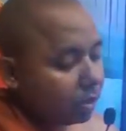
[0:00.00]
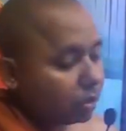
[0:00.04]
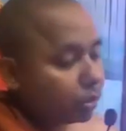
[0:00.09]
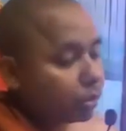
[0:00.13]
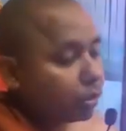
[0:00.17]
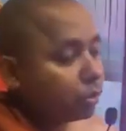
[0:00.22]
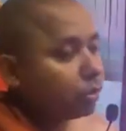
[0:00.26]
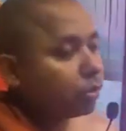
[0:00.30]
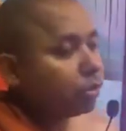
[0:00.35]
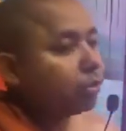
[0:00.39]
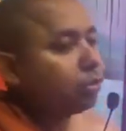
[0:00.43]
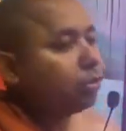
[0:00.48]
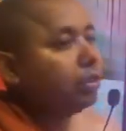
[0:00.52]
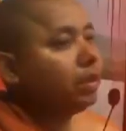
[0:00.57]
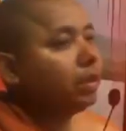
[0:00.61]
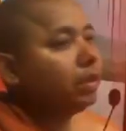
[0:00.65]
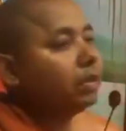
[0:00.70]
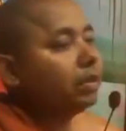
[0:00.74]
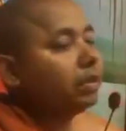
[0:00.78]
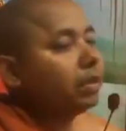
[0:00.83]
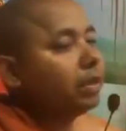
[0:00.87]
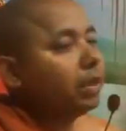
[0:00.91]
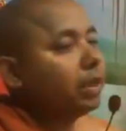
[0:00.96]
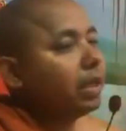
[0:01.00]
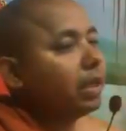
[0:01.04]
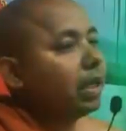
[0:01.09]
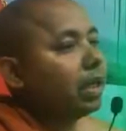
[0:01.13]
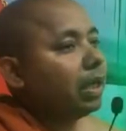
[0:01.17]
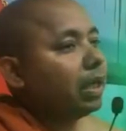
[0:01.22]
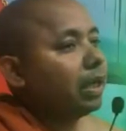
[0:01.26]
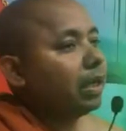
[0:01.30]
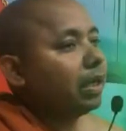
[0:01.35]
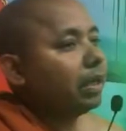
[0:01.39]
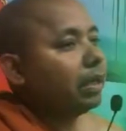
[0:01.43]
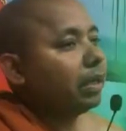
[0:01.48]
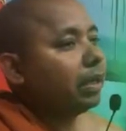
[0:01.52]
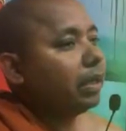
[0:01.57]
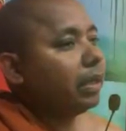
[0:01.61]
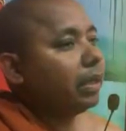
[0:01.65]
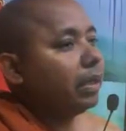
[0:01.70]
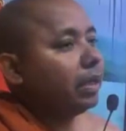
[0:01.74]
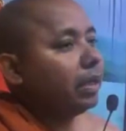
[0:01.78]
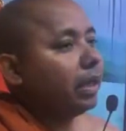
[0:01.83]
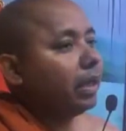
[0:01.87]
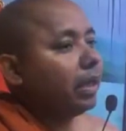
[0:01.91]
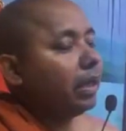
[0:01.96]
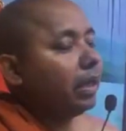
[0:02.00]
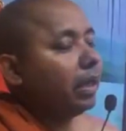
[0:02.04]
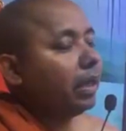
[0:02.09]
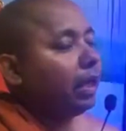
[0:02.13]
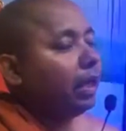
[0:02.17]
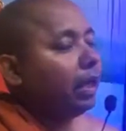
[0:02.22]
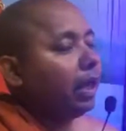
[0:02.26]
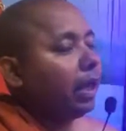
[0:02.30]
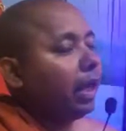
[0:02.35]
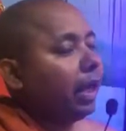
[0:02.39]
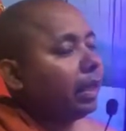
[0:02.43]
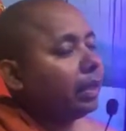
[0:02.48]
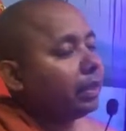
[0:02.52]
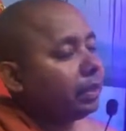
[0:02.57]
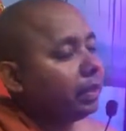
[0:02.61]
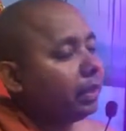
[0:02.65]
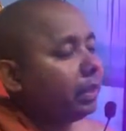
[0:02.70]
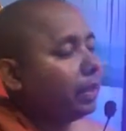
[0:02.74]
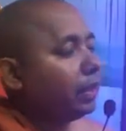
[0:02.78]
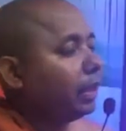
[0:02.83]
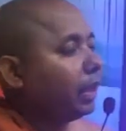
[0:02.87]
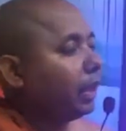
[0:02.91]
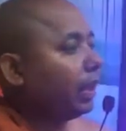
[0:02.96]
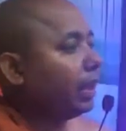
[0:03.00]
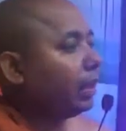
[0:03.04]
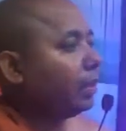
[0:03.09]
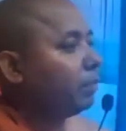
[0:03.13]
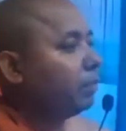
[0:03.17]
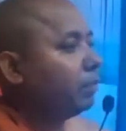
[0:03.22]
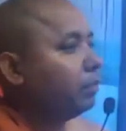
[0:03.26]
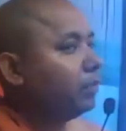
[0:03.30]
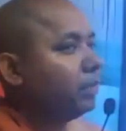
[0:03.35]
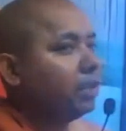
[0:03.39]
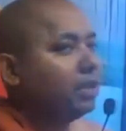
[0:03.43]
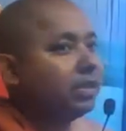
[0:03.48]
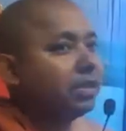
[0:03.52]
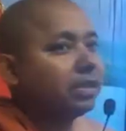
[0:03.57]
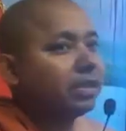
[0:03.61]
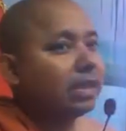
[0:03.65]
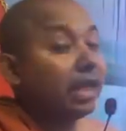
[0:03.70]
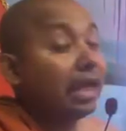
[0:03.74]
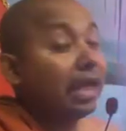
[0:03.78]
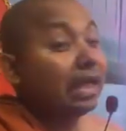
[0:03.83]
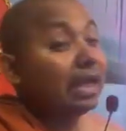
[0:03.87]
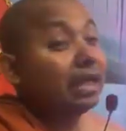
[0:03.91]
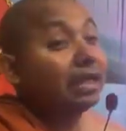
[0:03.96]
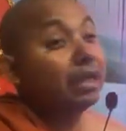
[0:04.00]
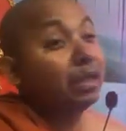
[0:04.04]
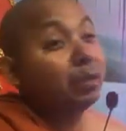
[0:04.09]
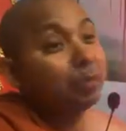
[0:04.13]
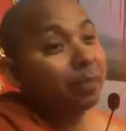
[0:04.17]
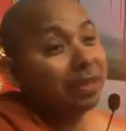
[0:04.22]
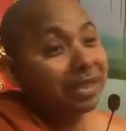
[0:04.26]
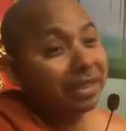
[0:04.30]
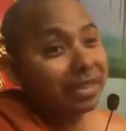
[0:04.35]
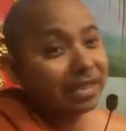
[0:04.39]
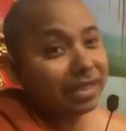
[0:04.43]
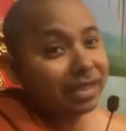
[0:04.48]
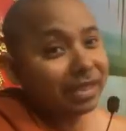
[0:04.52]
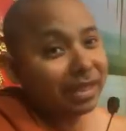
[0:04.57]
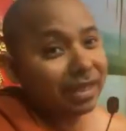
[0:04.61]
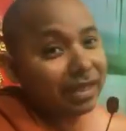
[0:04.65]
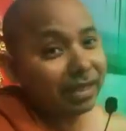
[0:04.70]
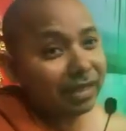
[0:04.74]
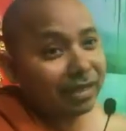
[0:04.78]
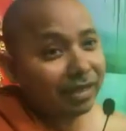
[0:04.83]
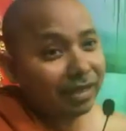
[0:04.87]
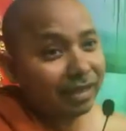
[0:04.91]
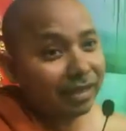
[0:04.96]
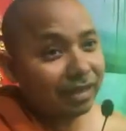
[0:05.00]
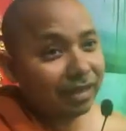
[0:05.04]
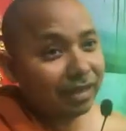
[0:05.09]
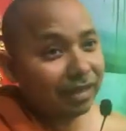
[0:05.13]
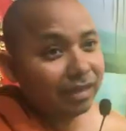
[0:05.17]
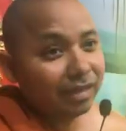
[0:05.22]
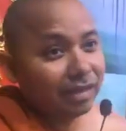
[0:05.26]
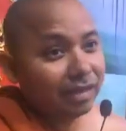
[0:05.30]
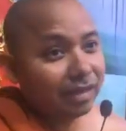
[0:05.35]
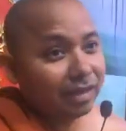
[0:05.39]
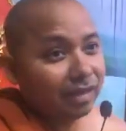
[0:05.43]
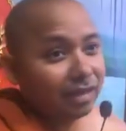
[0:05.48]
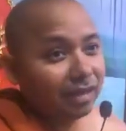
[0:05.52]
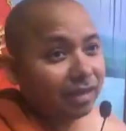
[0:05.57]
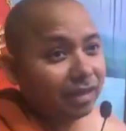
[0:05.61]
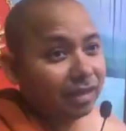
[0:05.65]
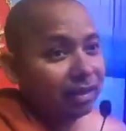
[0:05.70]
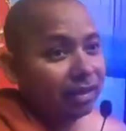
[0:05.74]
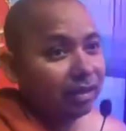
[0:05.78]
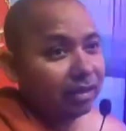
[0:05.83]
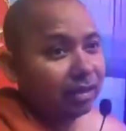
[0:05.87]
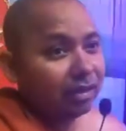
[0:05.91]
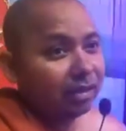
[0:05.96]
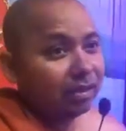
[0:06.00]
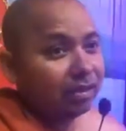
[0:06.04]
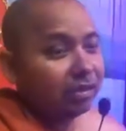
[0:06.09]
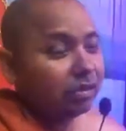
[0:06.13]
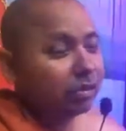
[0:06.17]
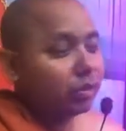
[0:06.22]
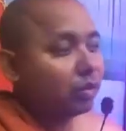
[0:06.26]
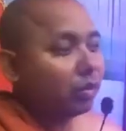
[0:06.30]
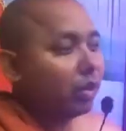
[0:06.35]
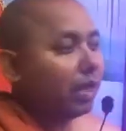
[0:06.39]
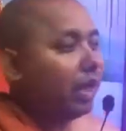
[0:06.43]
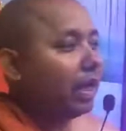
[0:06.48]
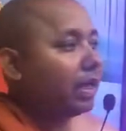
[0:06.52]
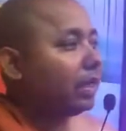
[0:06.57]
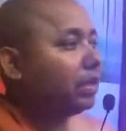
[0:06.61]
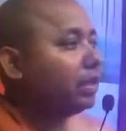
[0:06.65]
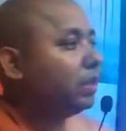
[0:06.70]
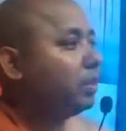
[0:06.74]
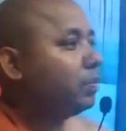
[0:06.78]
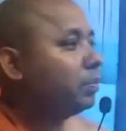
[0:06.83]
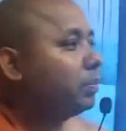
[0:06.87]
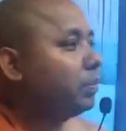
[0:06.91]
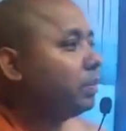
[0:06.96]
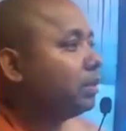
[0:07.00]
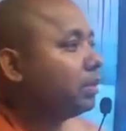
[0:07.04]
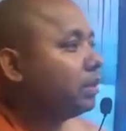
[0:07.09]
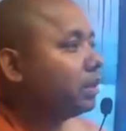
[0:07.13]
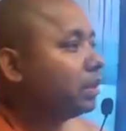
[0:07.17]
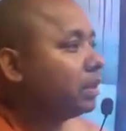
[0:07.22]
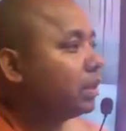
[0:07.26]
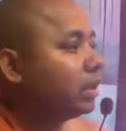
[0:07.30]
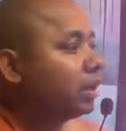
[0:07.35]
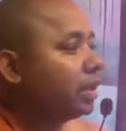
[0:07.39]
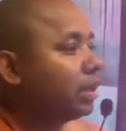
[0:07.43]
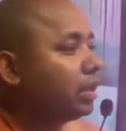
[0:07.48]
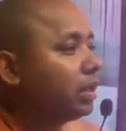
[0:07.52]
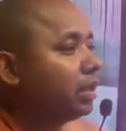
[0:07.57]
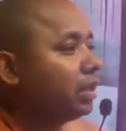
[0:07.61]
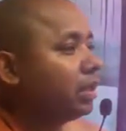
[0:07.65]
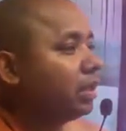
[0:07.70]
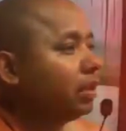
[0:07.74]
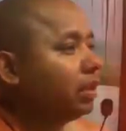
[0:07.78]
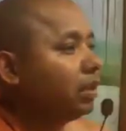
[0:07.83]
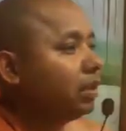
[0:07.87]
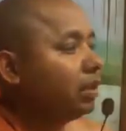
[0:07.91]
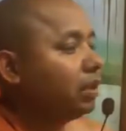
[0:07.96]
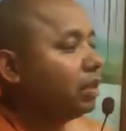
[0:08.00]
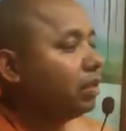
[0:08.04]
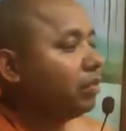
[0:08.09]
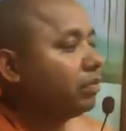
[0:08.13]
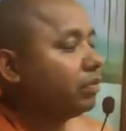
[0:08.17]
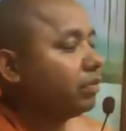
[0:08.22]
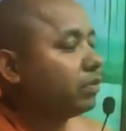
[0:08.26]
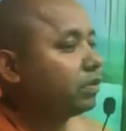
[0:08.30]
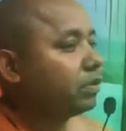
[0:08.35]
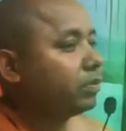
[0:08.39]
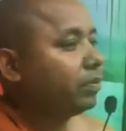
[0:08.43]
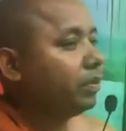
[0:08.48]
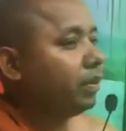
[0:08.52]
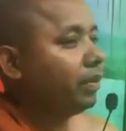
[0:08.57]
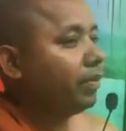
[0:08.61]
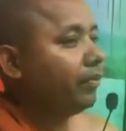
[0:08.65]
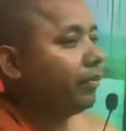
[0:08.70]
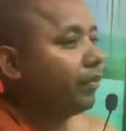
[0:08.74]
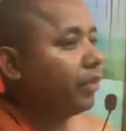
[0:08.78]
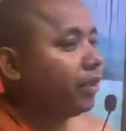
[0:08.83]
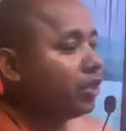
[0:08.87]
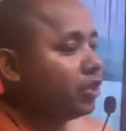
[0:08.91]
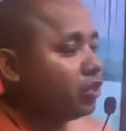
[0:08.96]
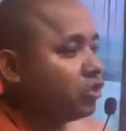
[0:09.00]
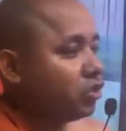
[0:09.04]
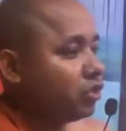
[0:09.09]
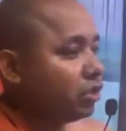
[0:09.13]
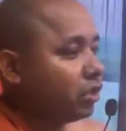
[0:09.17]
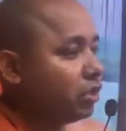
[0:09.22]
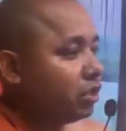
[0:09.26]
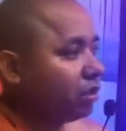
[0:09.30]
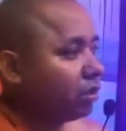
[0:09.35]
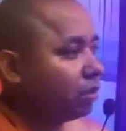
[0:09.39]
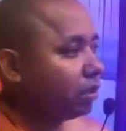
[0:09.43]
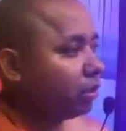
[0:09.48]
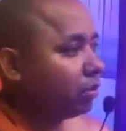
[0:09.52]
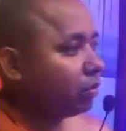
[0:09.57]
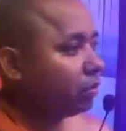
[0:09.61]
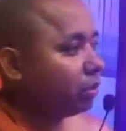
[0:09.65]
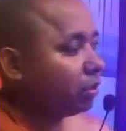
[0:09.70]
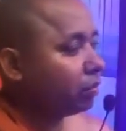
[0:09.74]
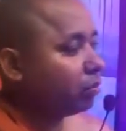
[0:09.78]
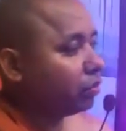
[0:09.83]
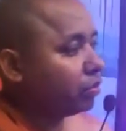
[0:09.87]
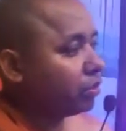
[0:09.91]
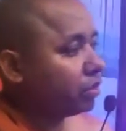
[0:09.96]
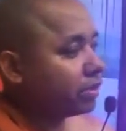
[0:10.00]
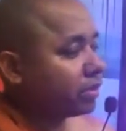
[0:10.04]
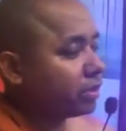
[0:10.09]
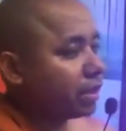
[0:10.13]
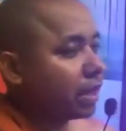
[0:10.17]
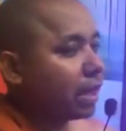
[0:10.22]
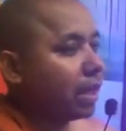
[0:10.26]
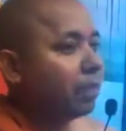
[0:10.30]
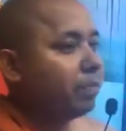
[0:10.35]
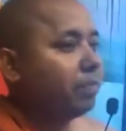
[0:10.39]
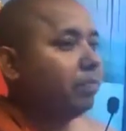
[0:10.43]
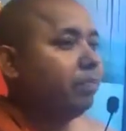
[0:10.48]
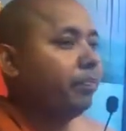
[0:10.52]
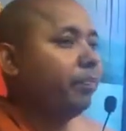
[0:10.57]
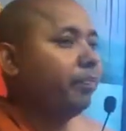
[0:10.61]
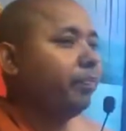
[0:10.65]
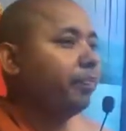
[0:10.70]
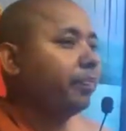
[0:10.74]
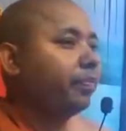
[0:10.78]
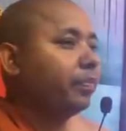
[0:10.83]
So Sudatta, another name is Anathapindika. So Anathapindika, he was very rich during the Buddha's time,